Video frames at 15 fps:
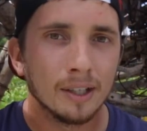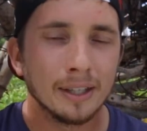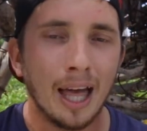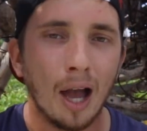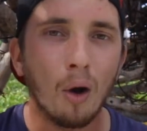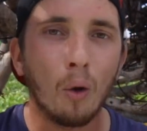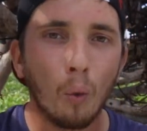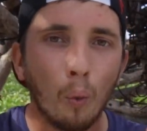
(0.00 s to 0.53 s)

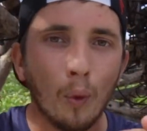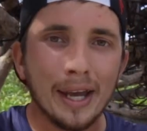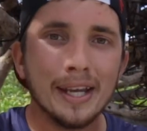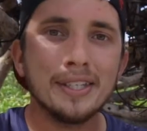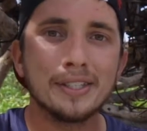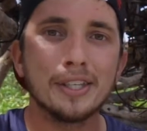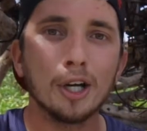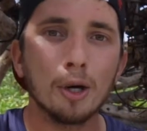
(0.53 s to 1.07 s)
that we
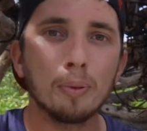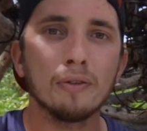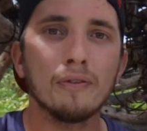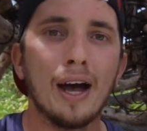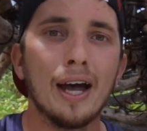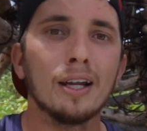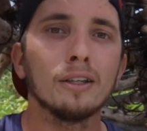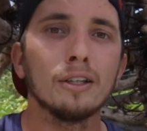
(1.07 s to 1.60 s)
still
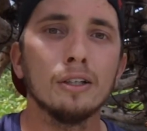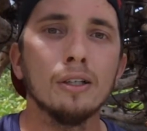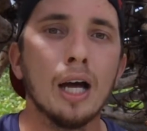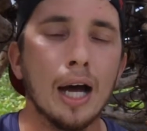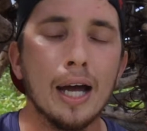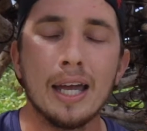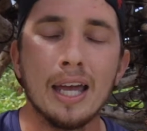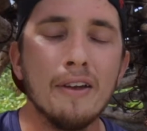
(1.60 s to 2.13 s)
provide a little
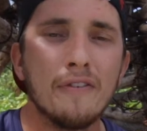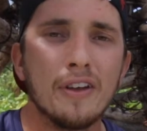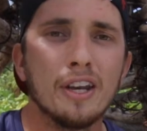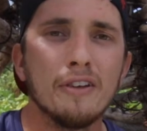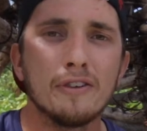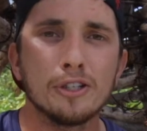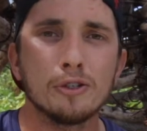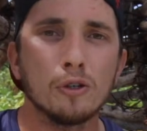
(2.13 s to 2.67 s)
hut if
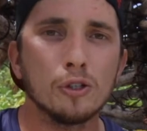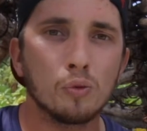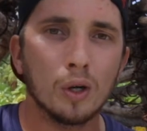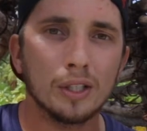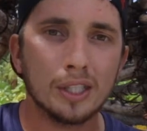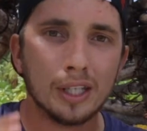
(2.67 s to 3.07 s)
individuals want